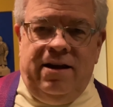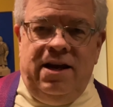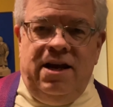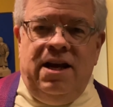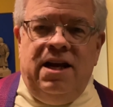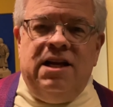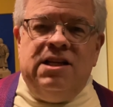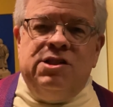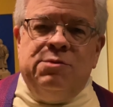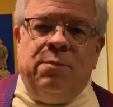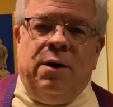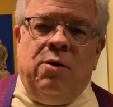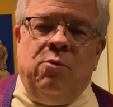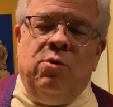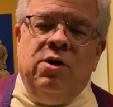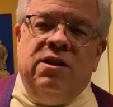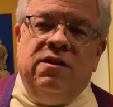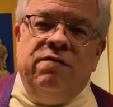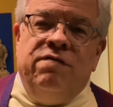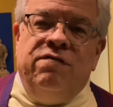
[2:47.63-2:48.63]
It's about
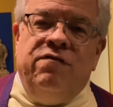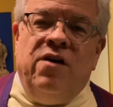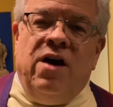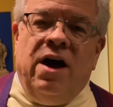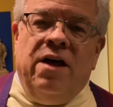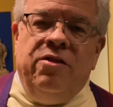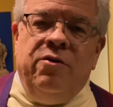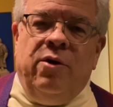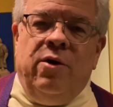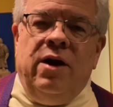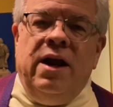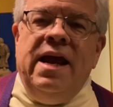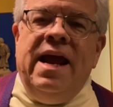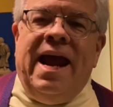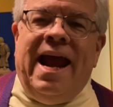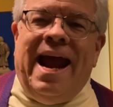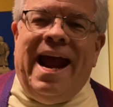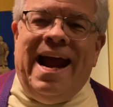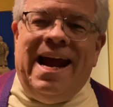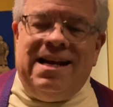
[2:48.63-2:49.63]
what the Father
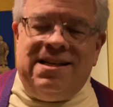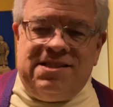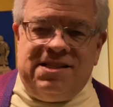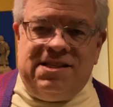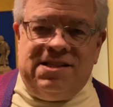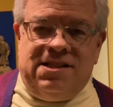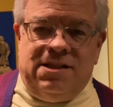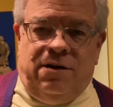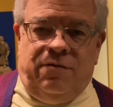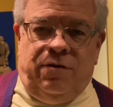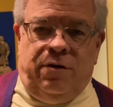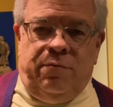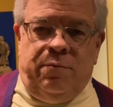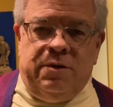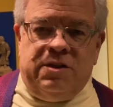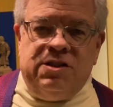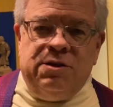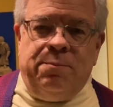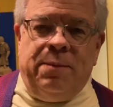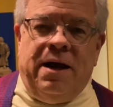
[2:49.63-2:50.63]
asks of him.
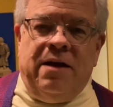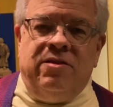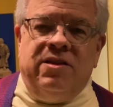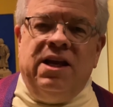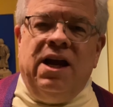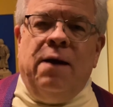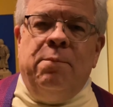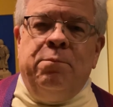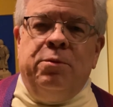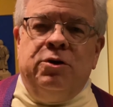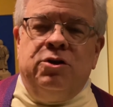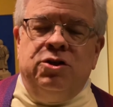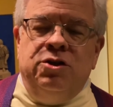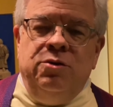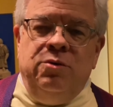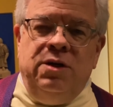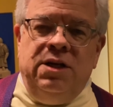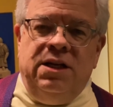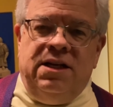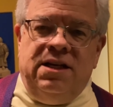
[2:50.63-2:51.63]
It's about the
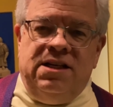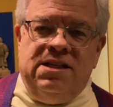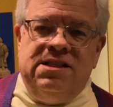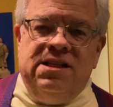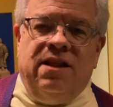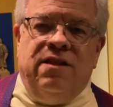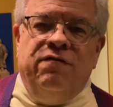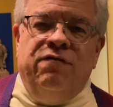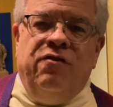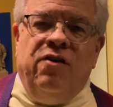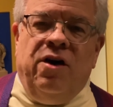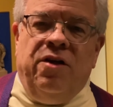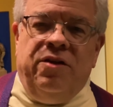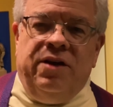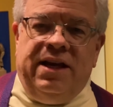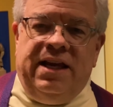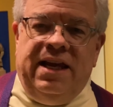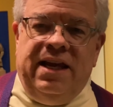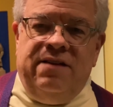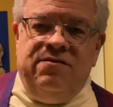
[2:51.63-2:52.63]
opportunities that the Father
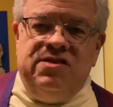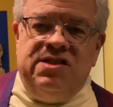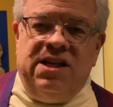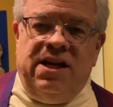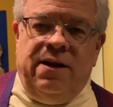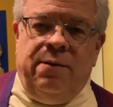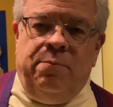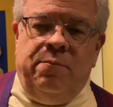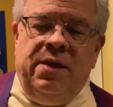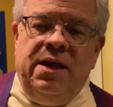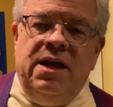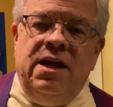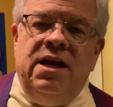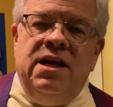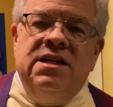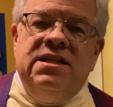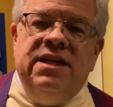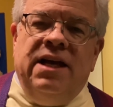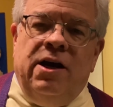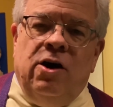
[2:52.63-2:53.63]
gives him
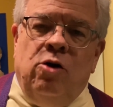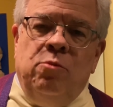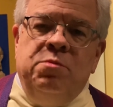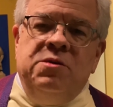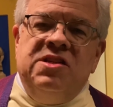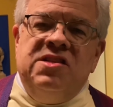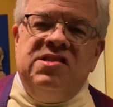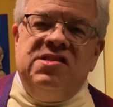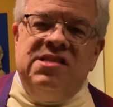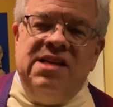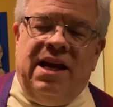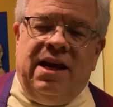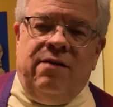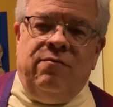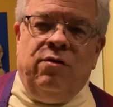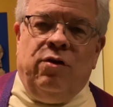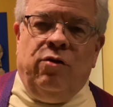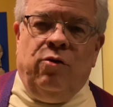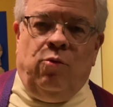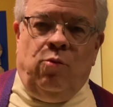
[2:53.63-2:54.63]
to help to save
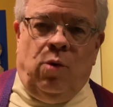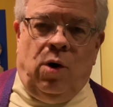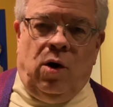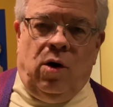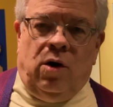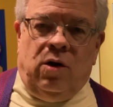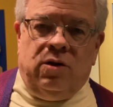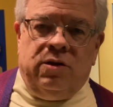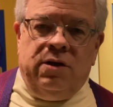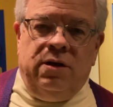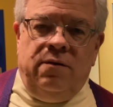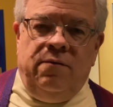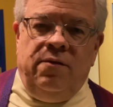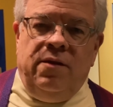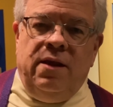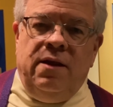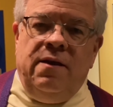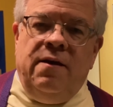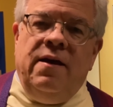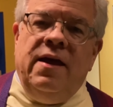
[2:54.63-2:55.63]
the world.
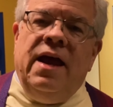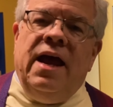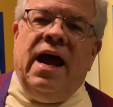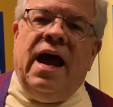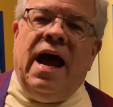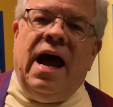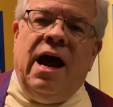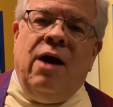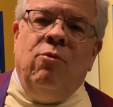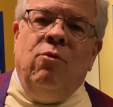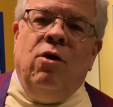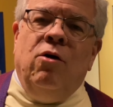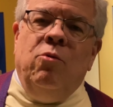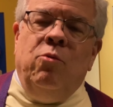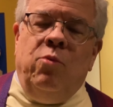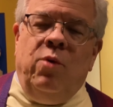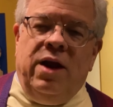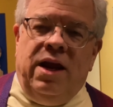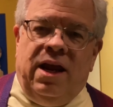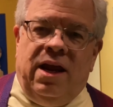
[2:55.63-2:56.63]
How are
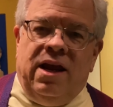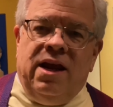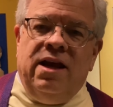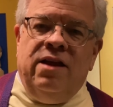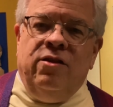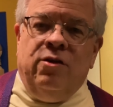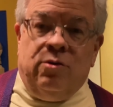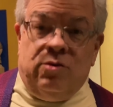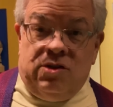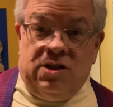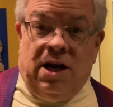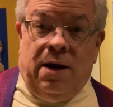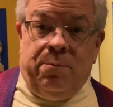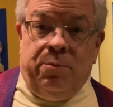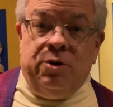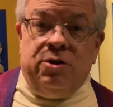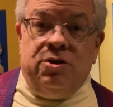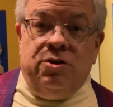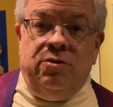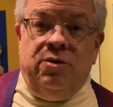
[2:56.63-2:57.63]
we in those
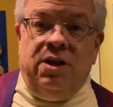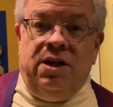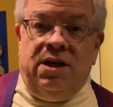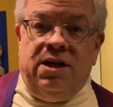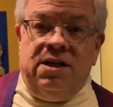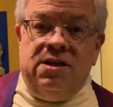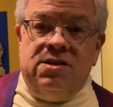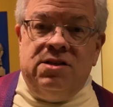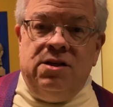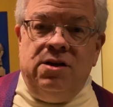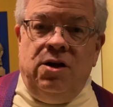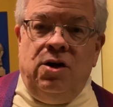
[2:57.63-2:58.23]
opportunities?